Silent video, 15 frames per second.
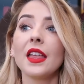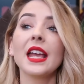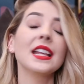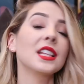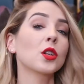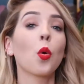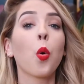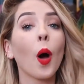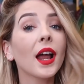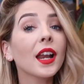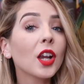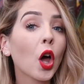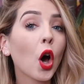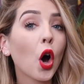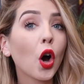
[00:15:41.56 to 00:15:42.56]
It's
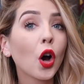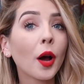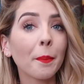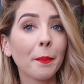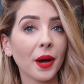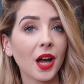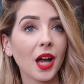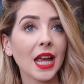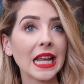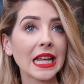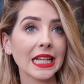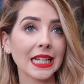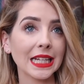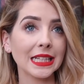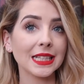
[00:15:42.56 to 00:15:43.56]
quite long, but
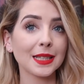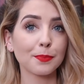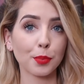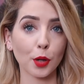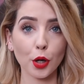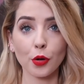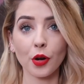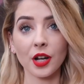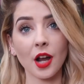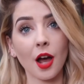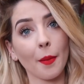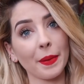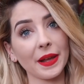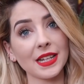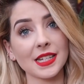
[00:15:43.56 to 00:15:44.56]
it is broken
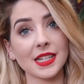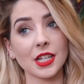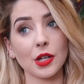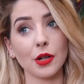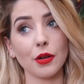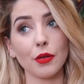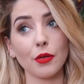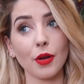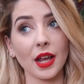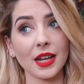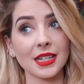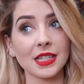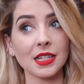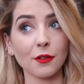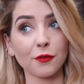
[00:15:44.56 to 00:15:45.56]
up into
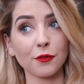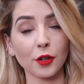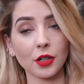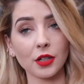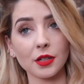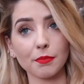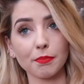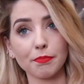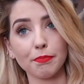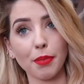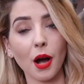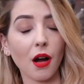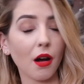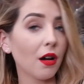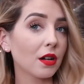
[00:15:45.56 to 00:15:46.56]
like different
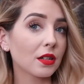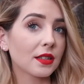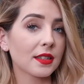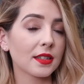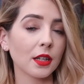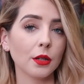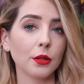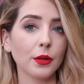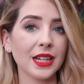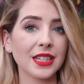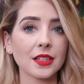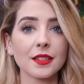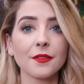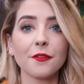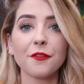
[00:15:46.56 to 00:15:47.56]
parts, so
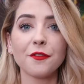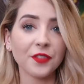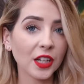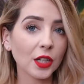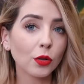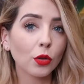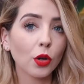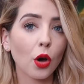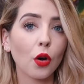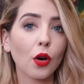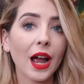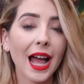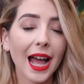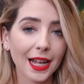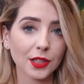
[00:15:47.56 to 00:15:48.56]
it doesn't feel
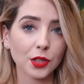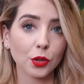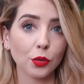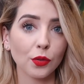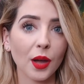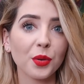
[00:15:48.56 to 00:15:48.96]
long at all.